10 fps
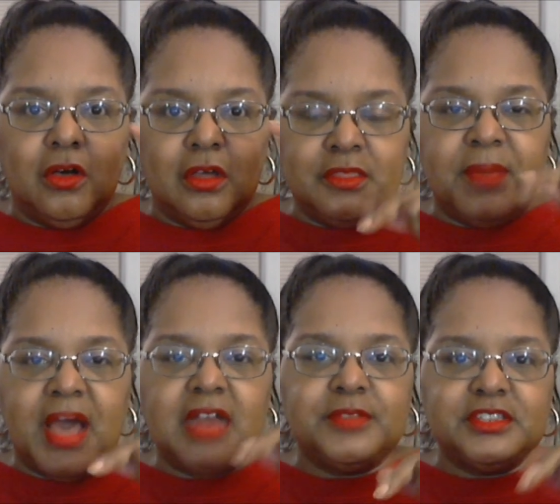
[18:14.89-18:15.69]
in the
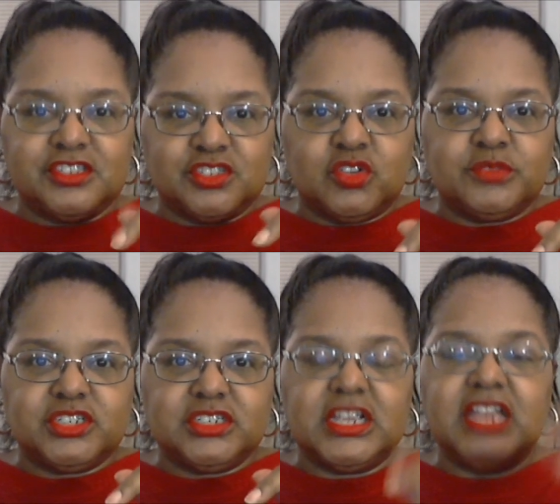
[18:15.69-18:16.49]
bottom of the
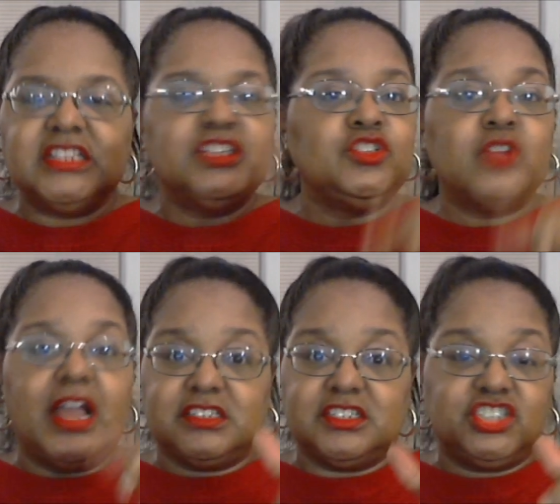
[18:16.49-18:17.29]
description, and then you
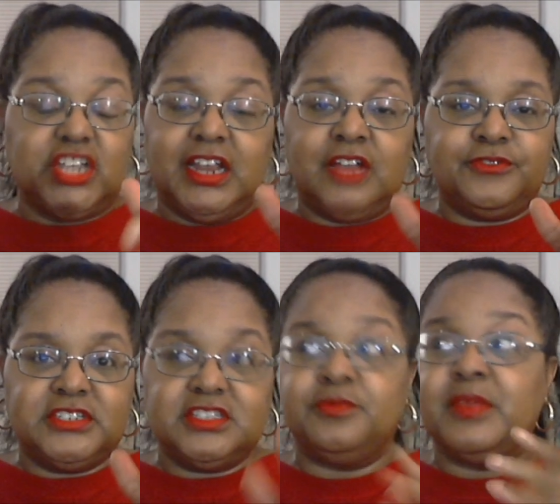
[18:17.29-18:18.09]
guys can check it out for
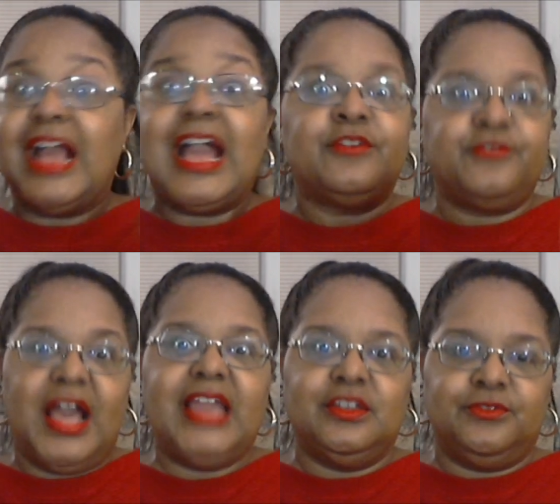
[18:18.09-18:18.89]
yourself. But I gotta
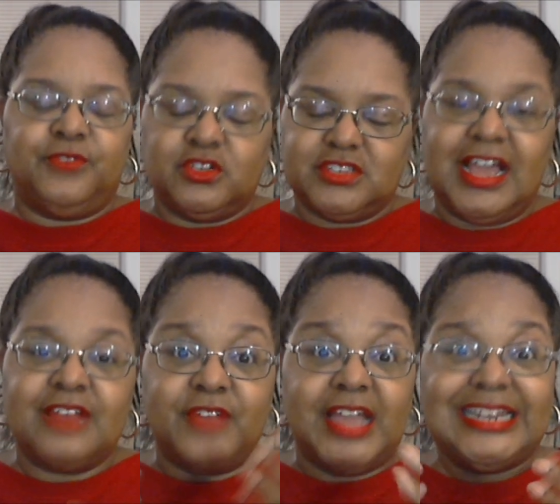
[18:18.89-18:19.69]
find it first. I gotta
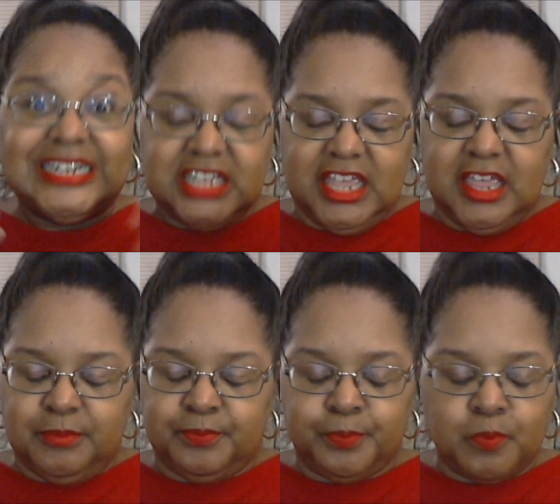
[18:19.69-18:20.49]
find it again.
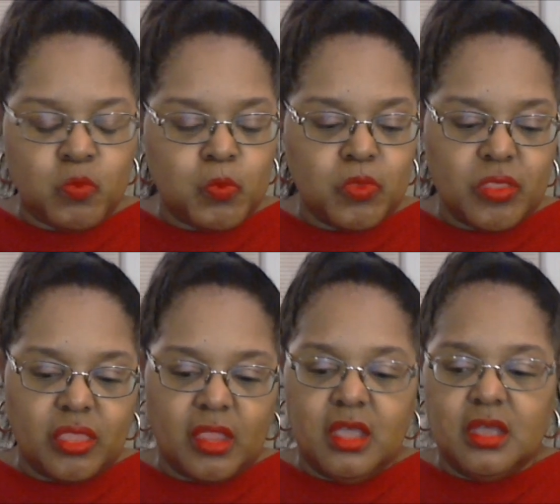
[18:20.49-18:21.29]

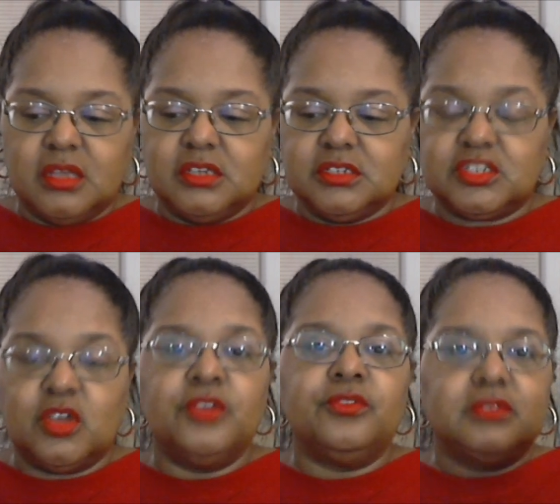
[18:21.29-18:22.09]

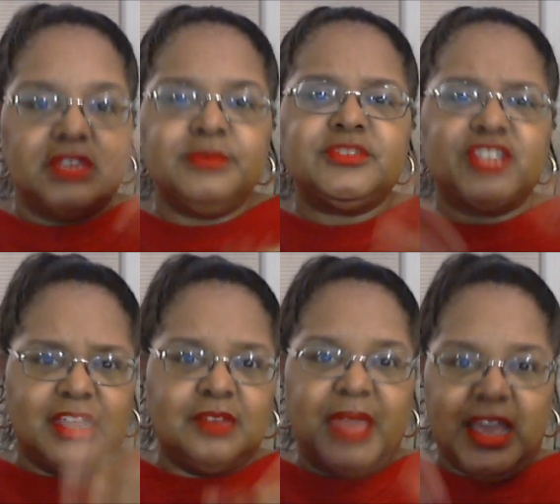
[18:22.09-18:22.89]
So keep
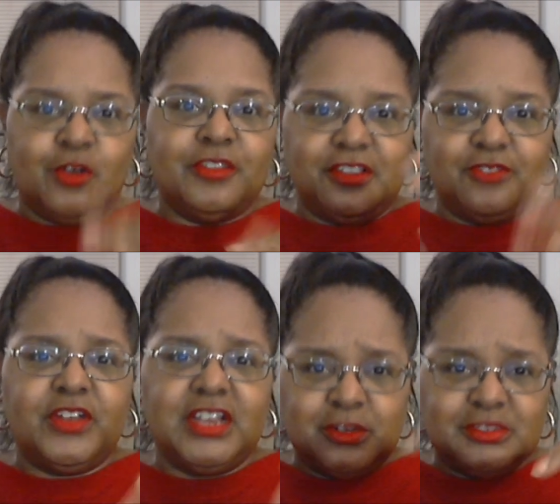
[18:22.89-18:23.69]
checking back on this
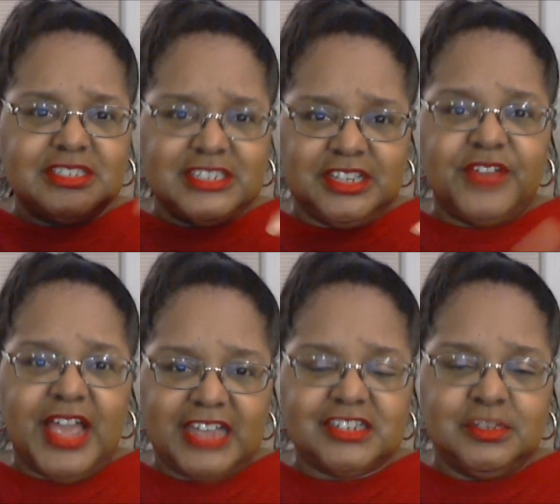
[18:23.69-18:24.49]
video to see if I
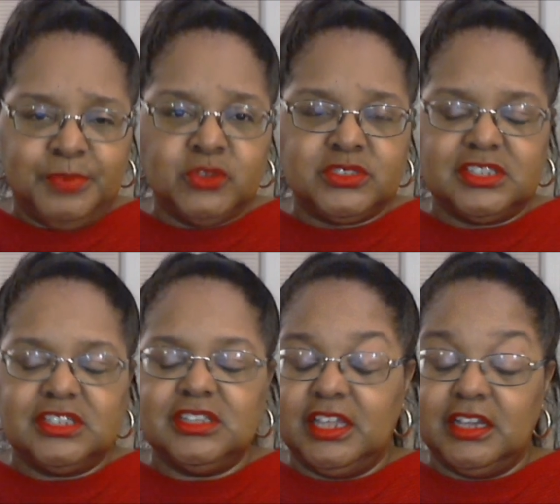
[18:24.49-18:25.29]
actually posted
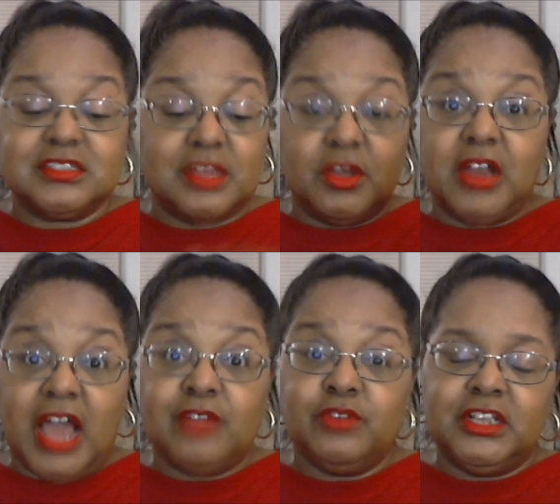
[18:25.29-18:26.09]
the link because I'm gonna
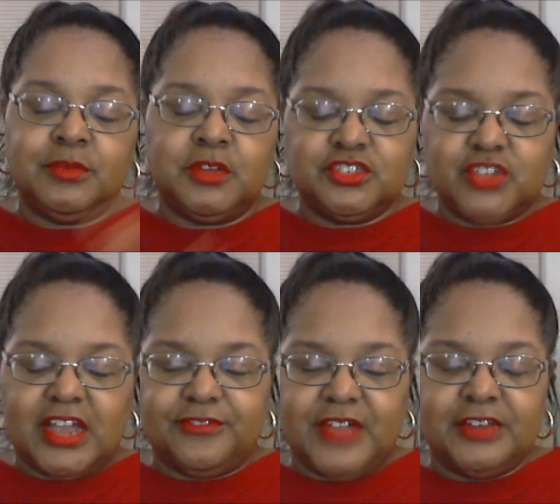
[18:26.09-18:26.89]
I really am gonna try
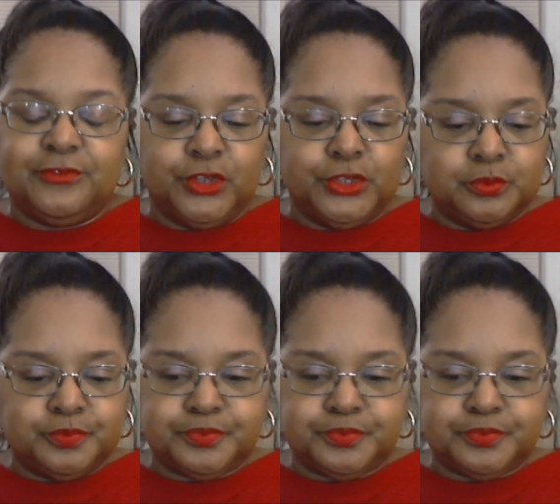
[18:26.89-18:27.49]
to find it for you.